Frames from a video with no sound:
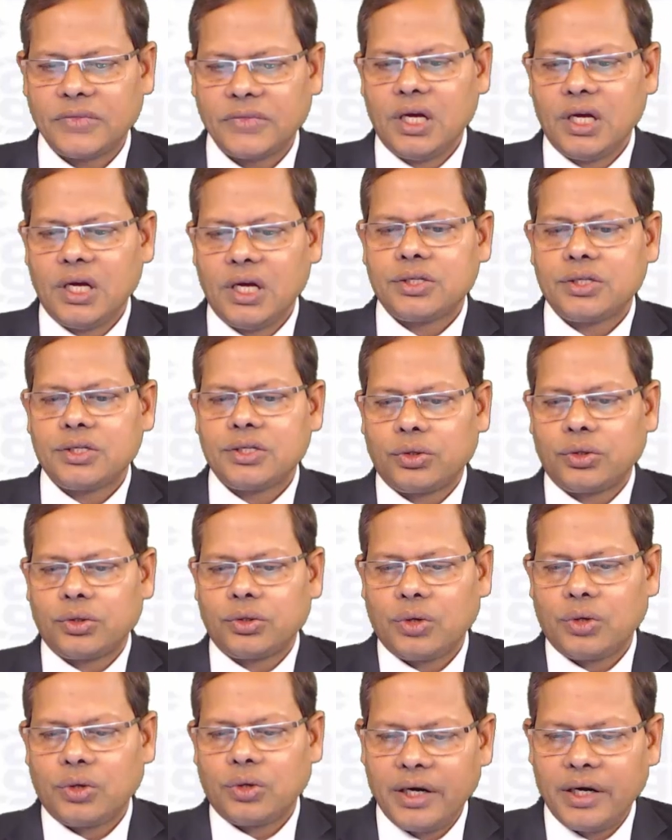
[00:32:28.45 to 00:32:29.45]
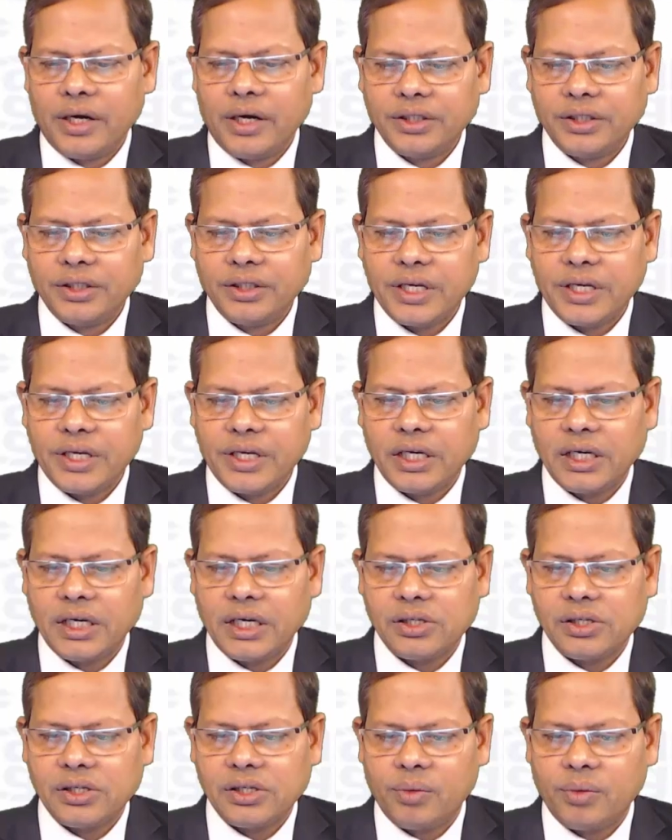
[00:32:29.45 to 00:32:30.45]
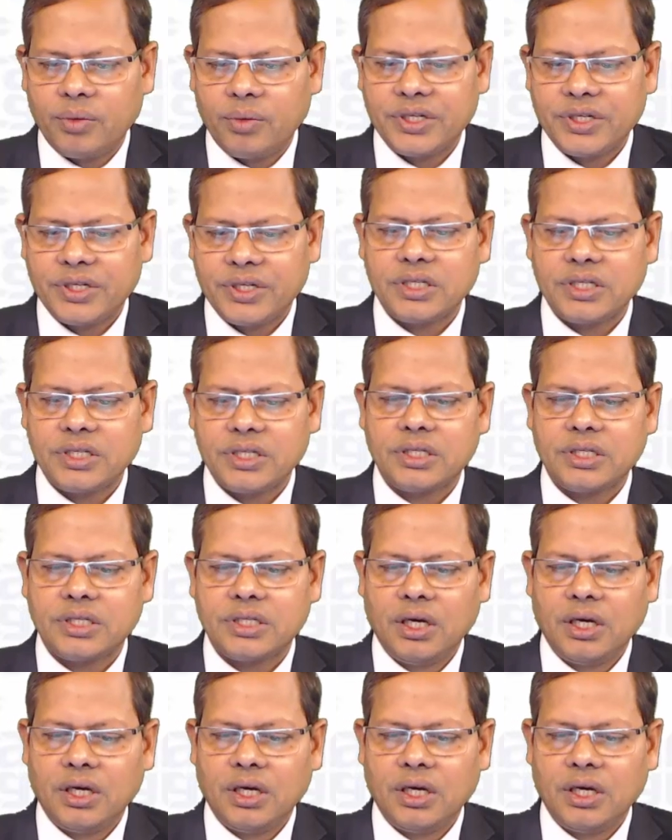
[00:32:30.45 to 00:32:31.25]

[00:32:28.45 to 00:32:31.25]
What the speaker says: So to conduct these agricultural operations,